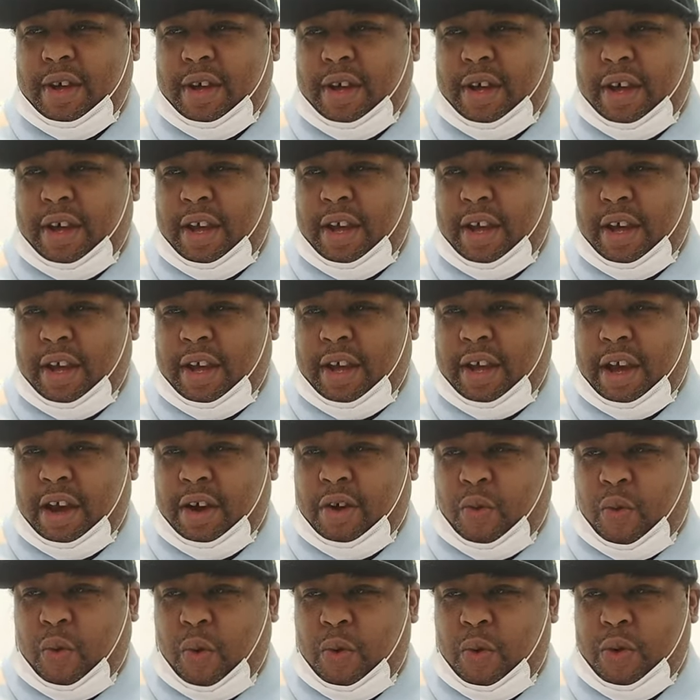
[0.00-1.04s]
Her
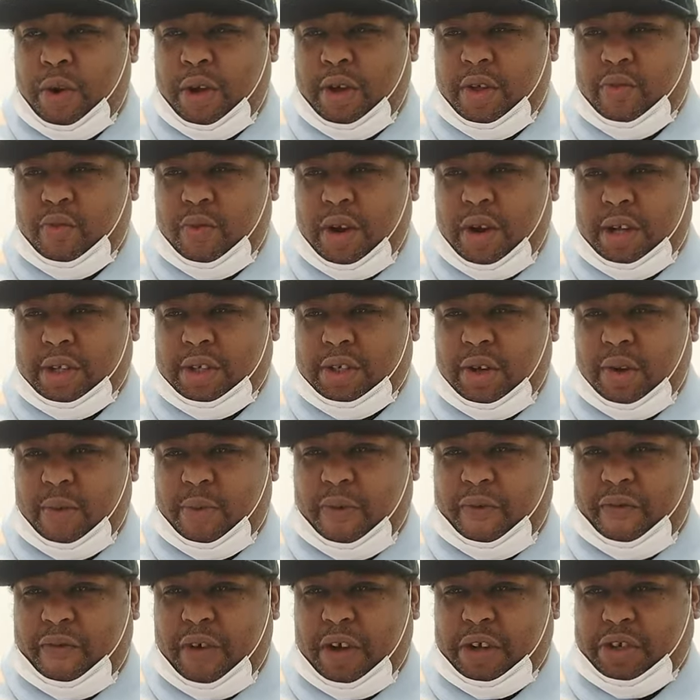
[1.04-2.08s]
quote is When I turned
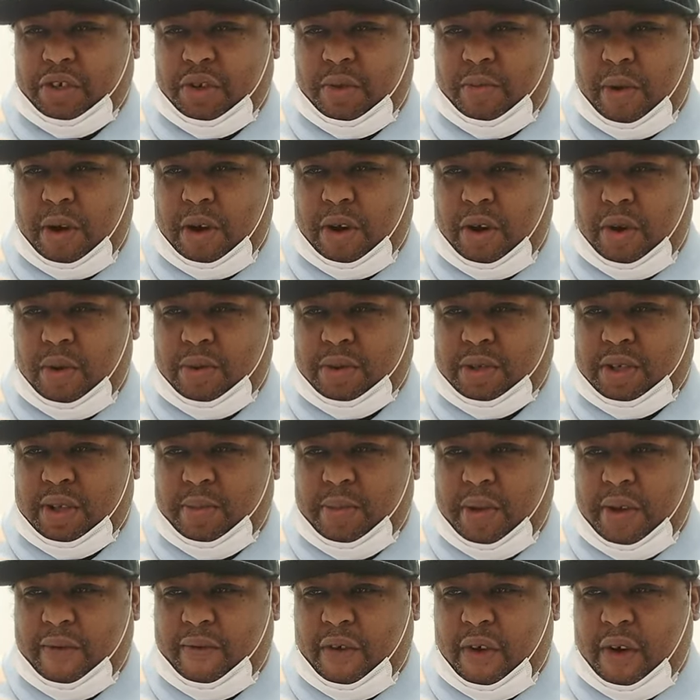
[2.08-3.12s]
professional, my goal was to
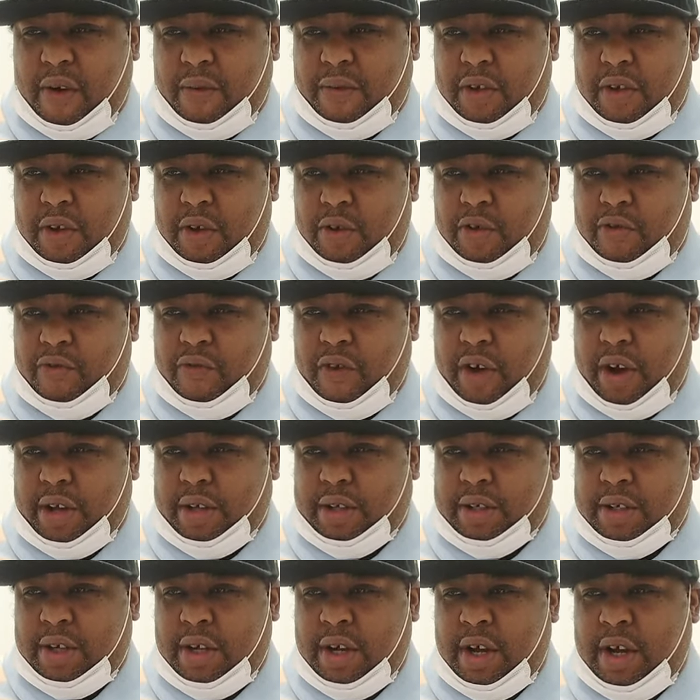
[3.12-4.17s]
be involved in huge
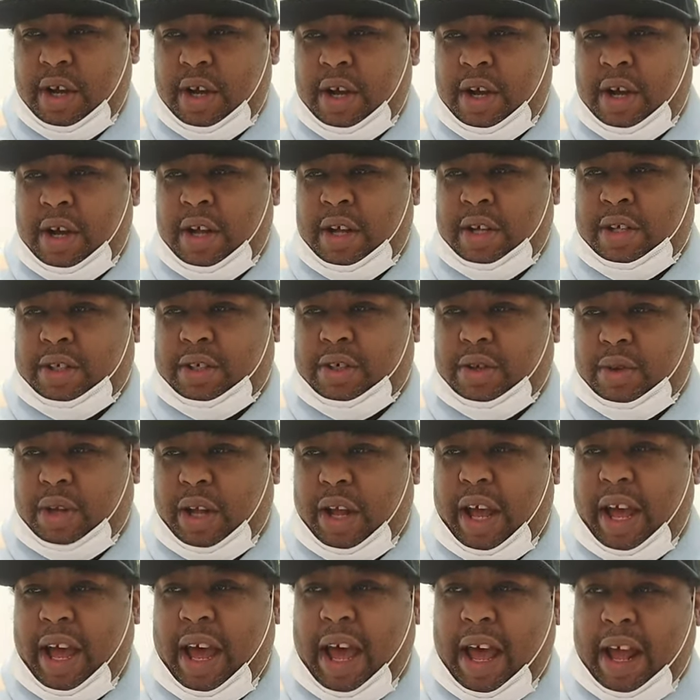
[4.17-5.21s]
fights so the
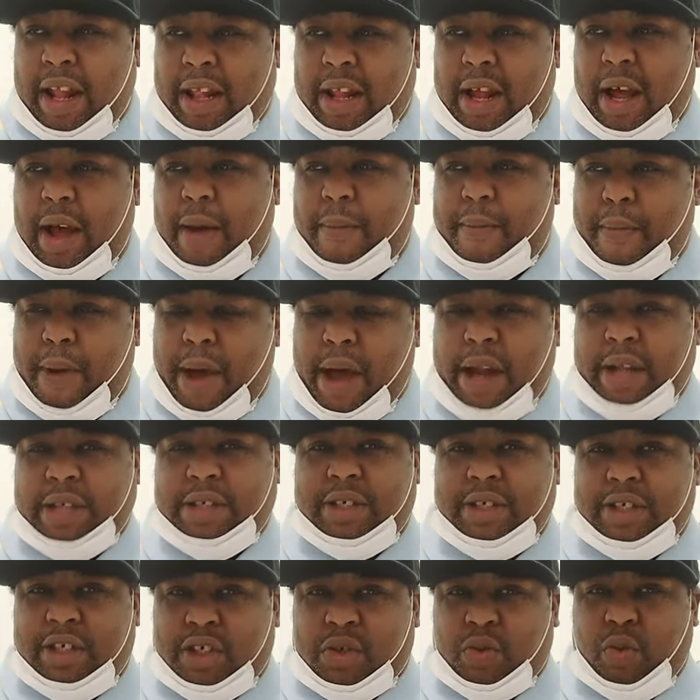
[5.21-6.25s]
headline,
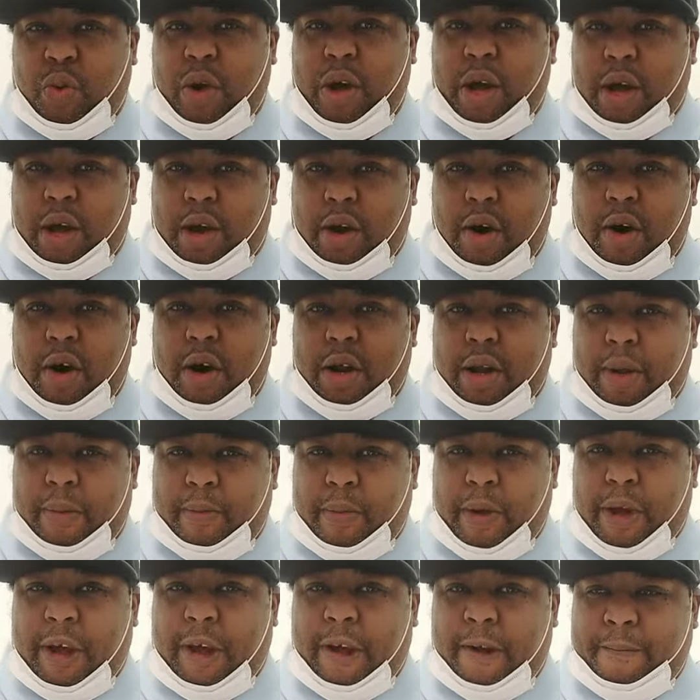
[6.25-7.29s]
Madison Square Garden,
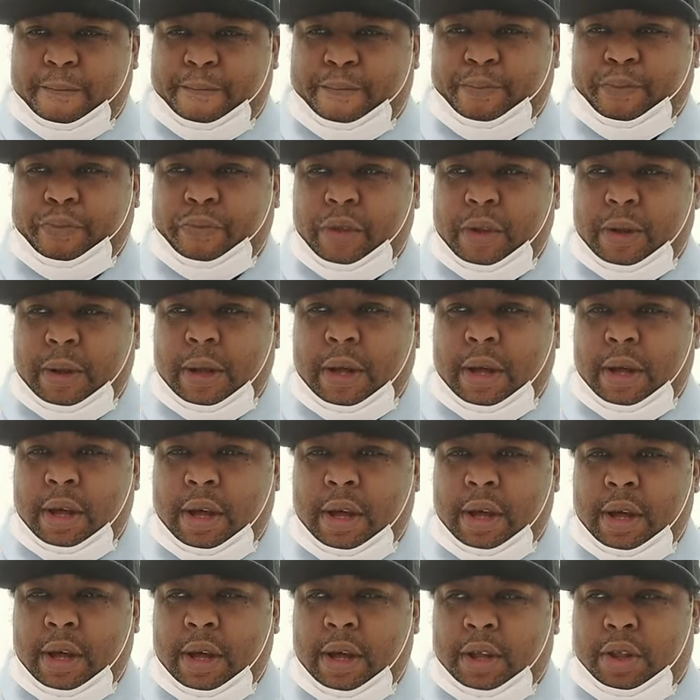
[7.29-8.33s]
man.
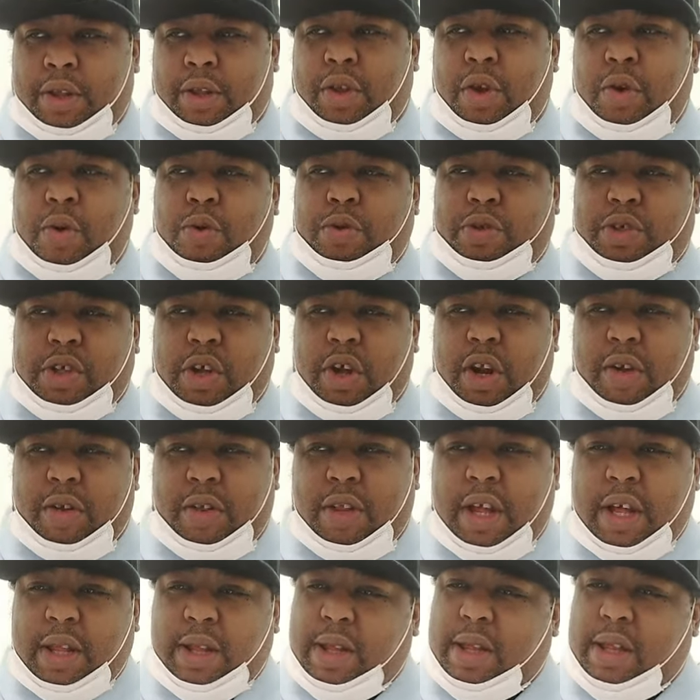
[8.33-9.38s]
Dudes don't.
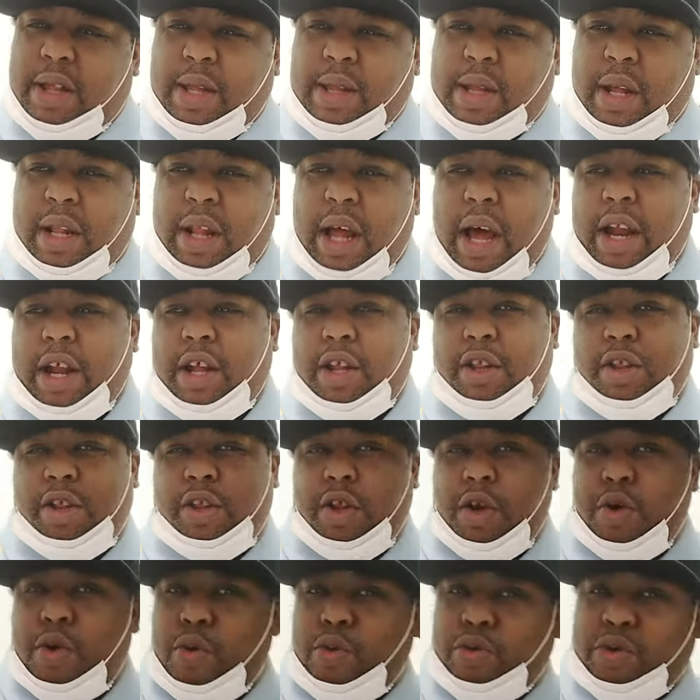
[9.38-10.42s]
There's, there's a lot of
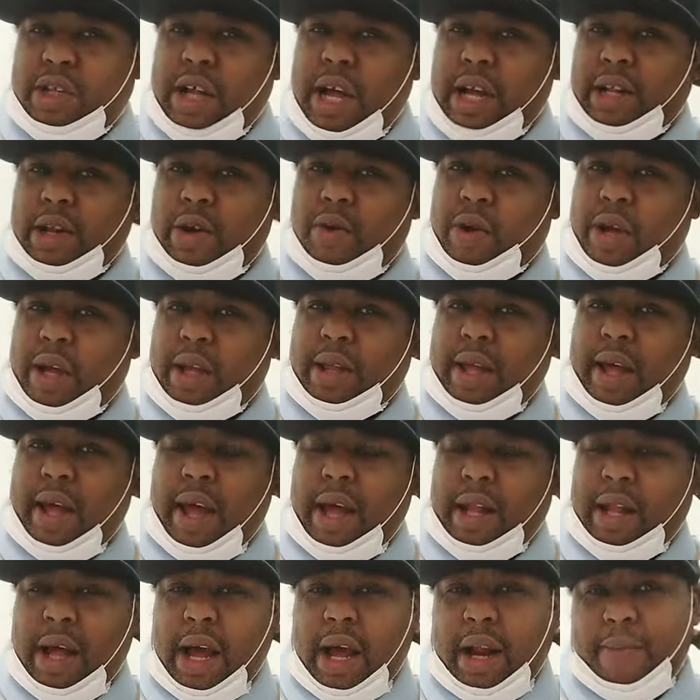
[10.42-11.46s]
dudes that don't get the
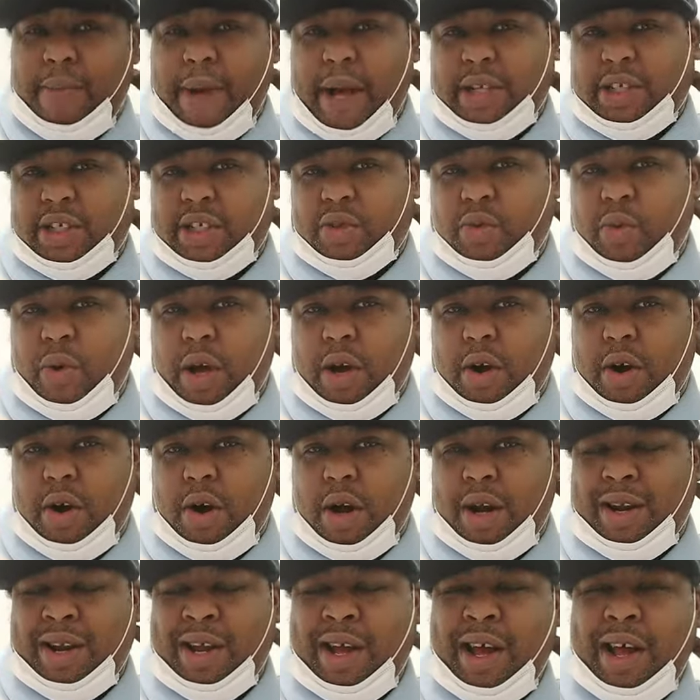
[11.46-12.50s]
headline of Madison Square
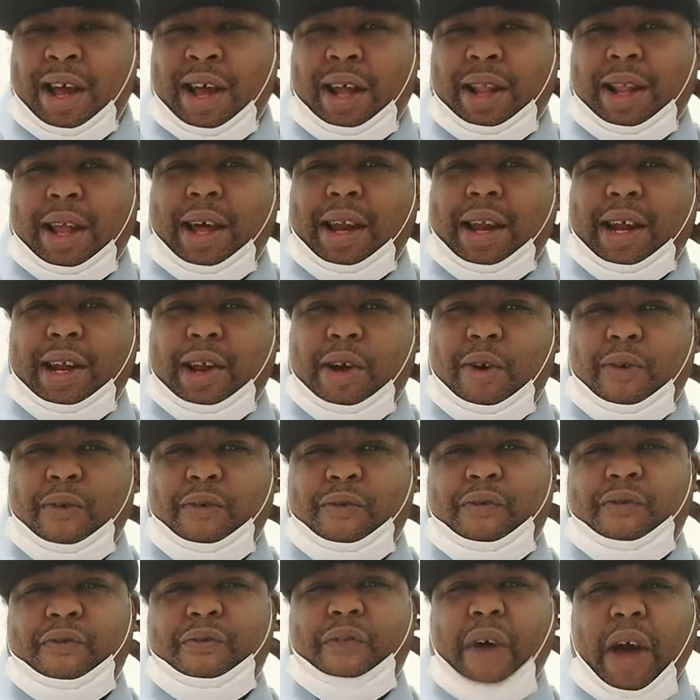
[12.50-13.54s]
Garden, let alone
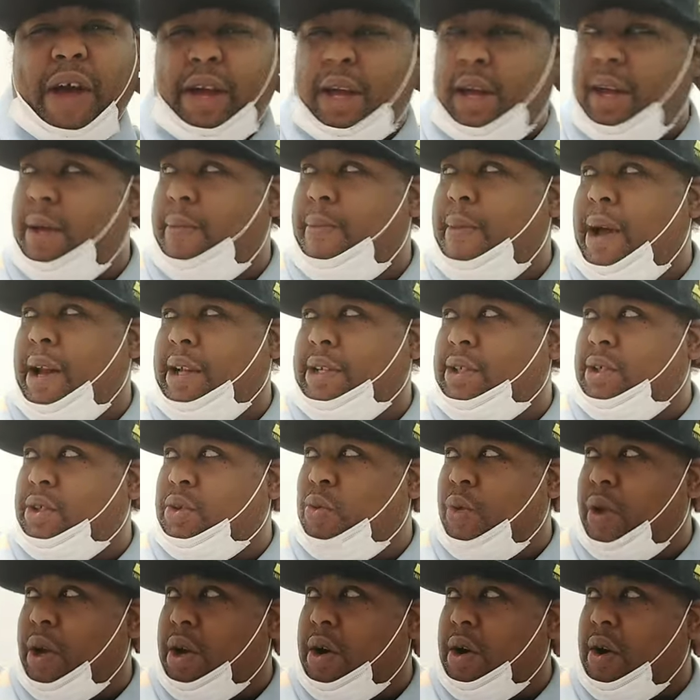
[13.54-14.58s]
fight in Madison
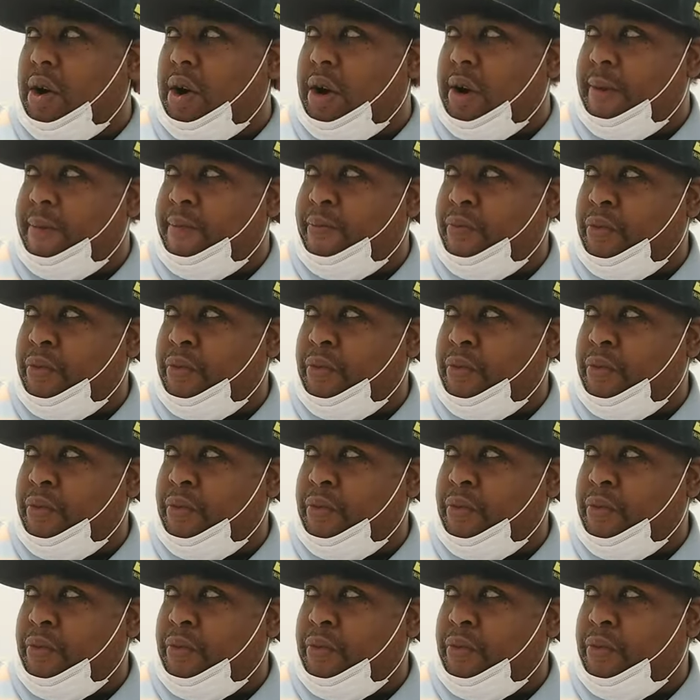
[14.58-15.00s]
Square Garden.